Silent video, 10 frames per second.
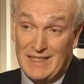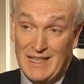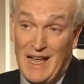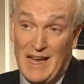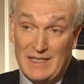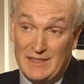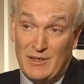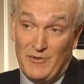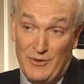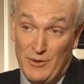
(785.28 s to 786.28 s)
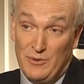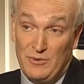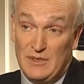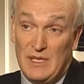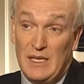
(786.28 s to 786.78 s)
glass,
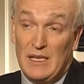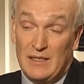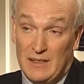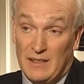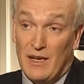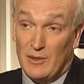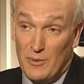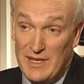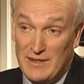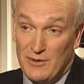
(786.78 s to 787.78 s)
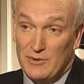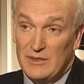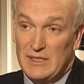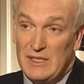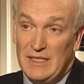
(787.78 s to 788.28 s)
views, a lot of windows,